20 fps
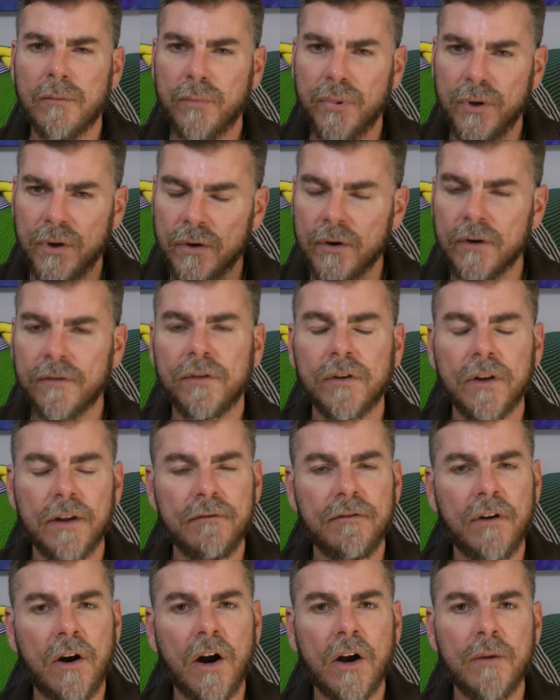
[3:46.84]
beautiful
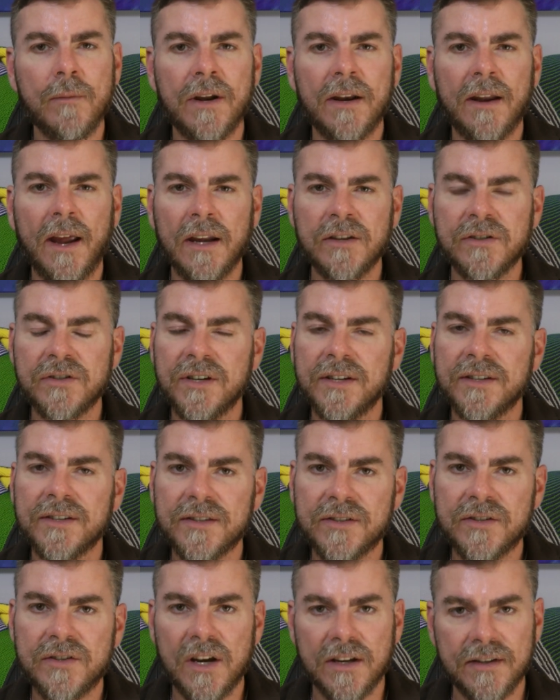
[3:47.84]
environment, and
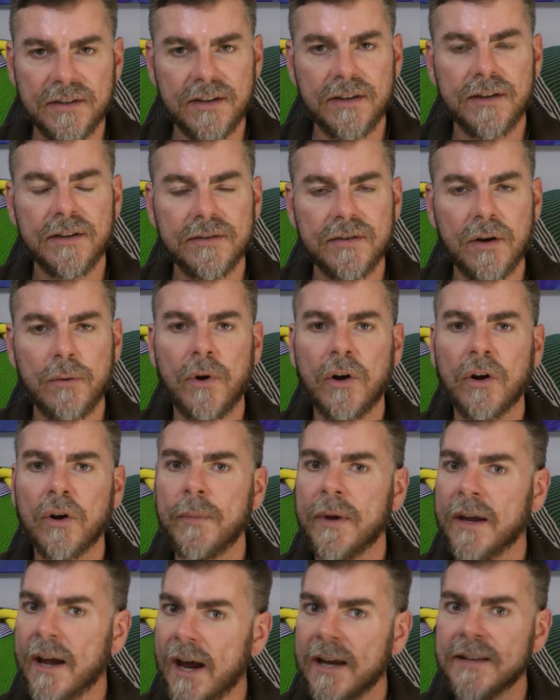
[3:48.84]
she's just so
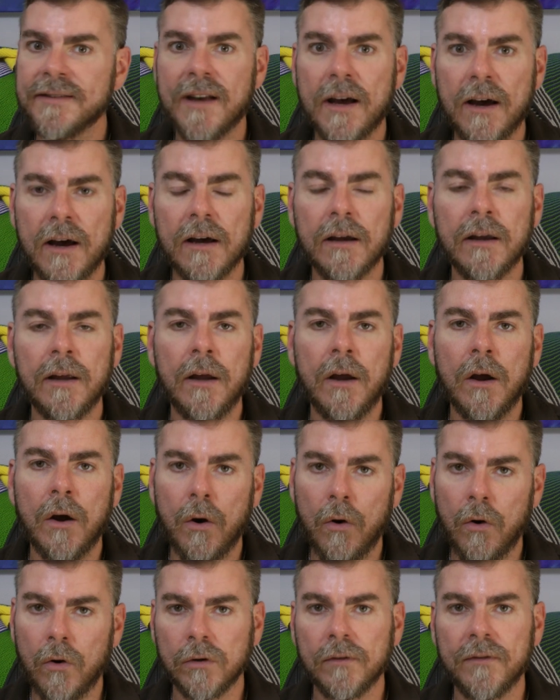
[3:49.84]
welcoming, as are
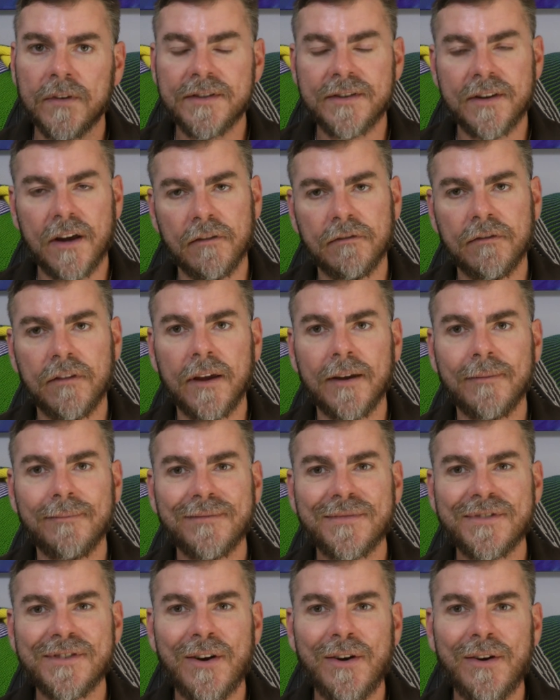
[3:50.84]
all of the staff there.
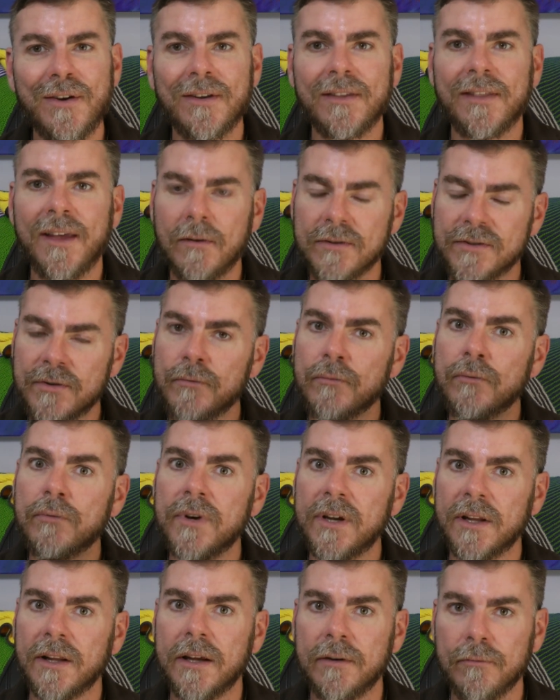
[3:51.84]
So that was a
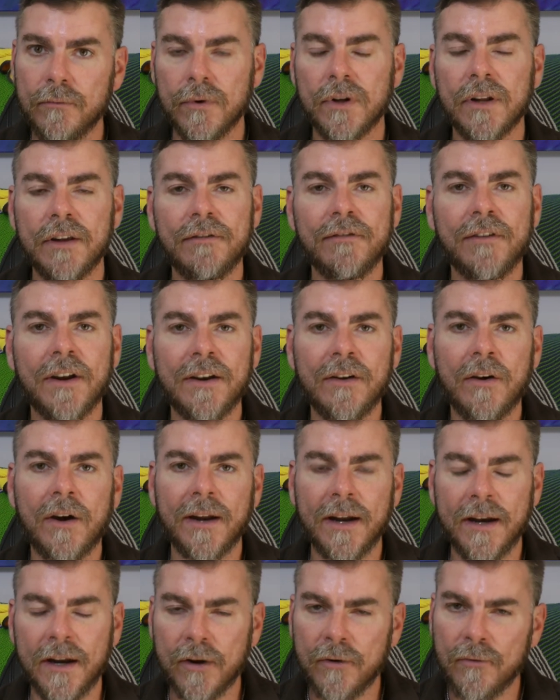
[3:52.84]
really, really fun
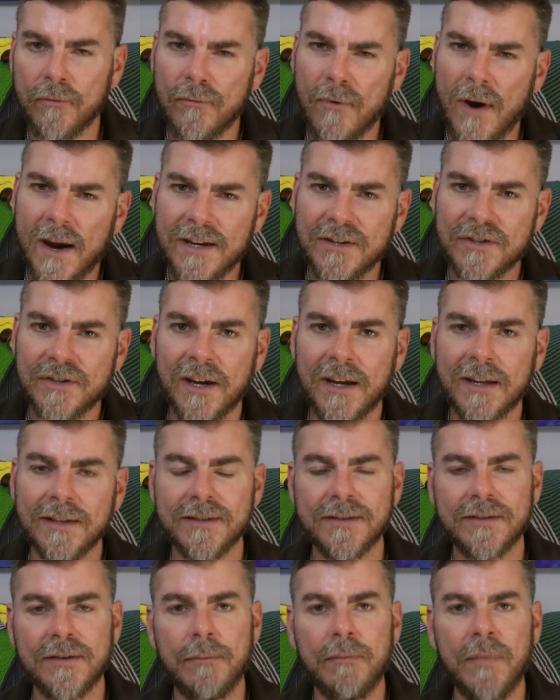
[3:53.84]
night and a great
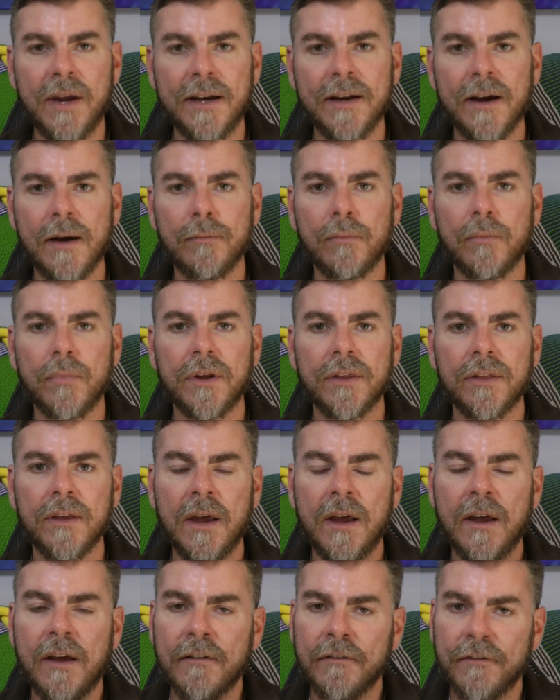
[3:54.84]
chance to meet up with
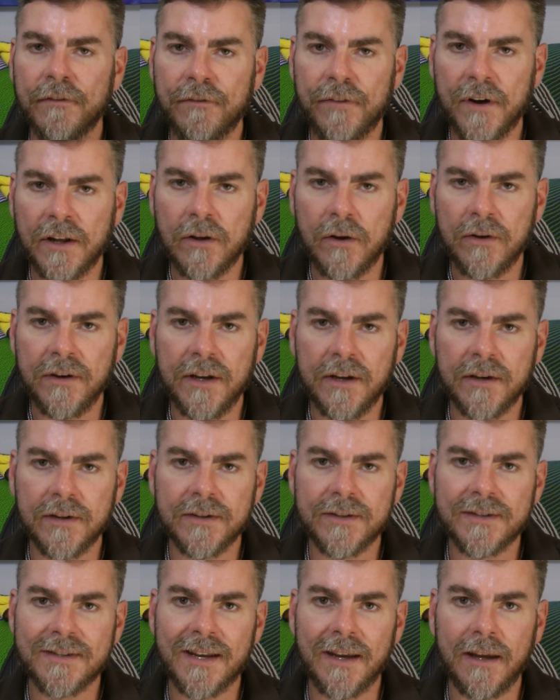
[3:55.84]
fellow
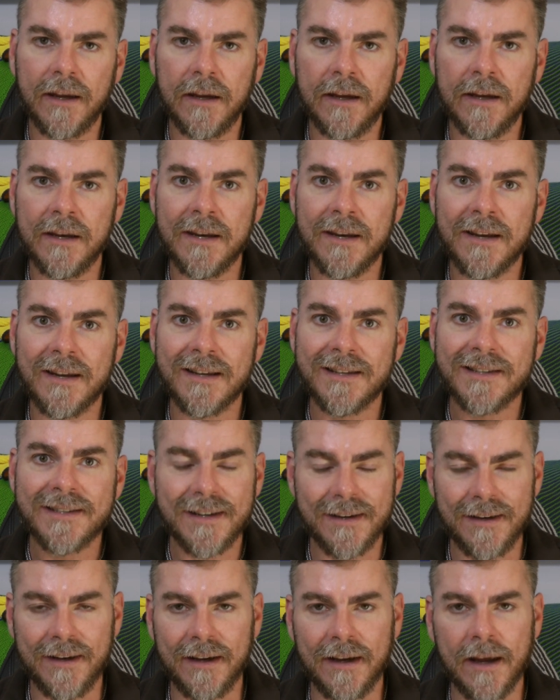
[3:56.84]
knitters in
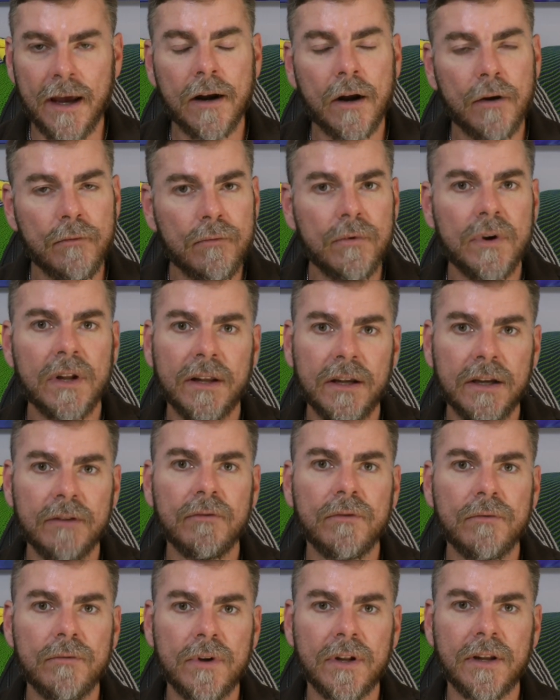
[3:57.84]
Sydney. And I
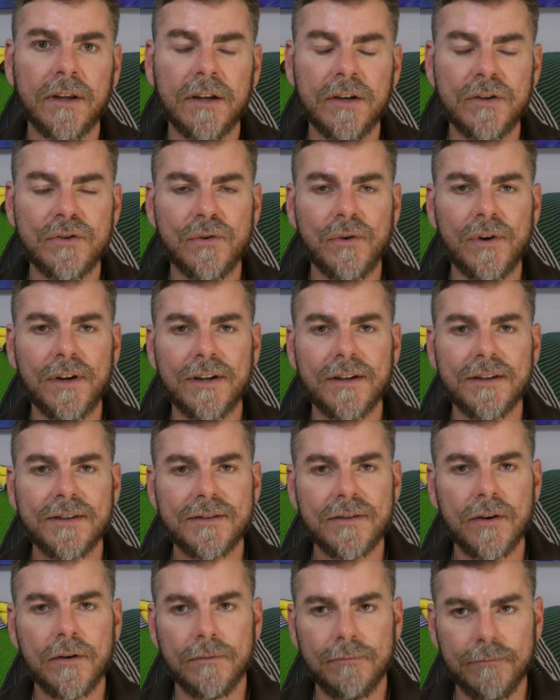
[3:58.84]
really, really enjoyed it.
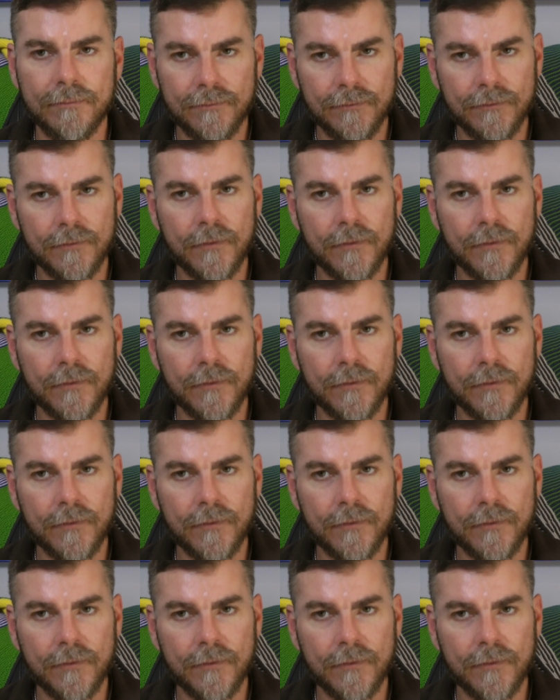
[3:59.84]
So